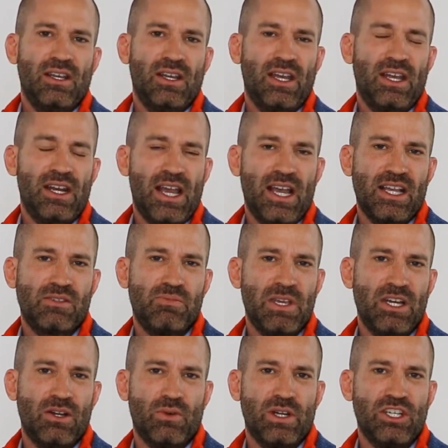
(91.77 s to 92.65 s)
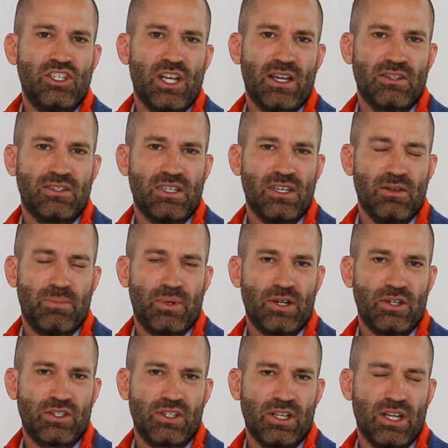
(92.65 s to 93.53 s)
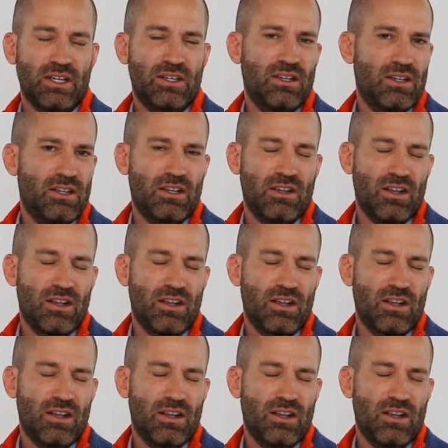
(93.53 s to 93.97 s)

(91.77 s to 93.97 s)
had asked me to reach out to you personally, uh,